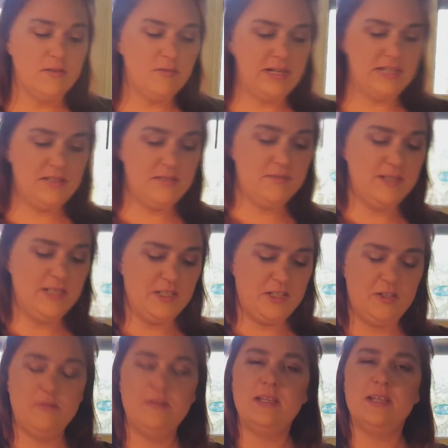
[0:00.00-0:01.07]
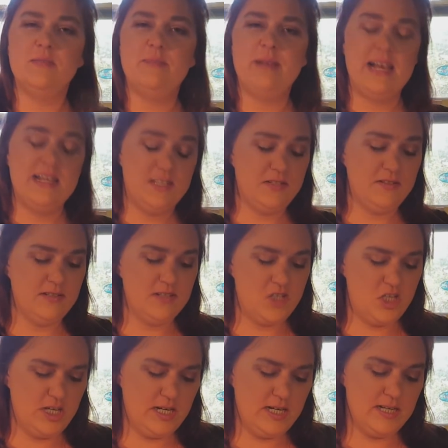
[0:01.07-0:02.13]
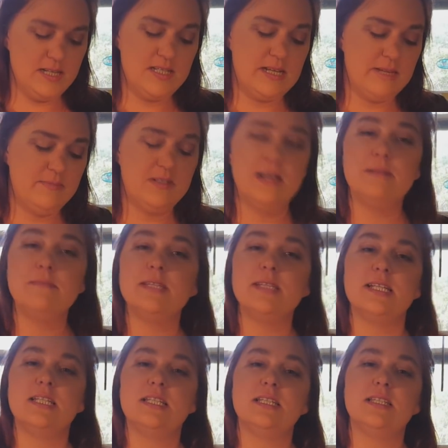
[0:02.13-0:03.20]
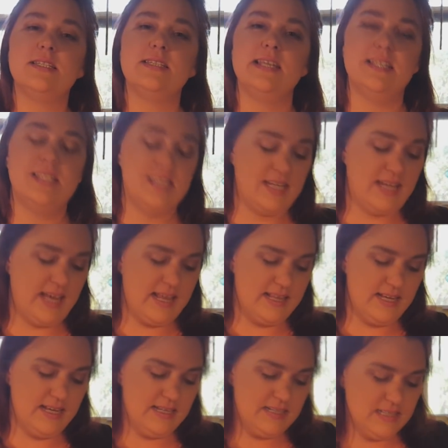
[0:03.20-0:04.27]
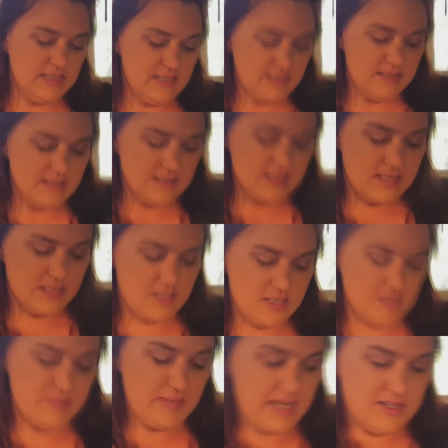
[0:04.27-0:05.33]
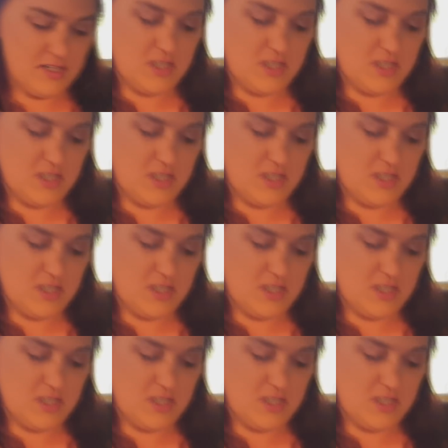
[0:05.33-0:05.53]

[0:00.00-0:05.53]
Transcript: When you're working with the batter on chicken, sometimes it sticks together, so just make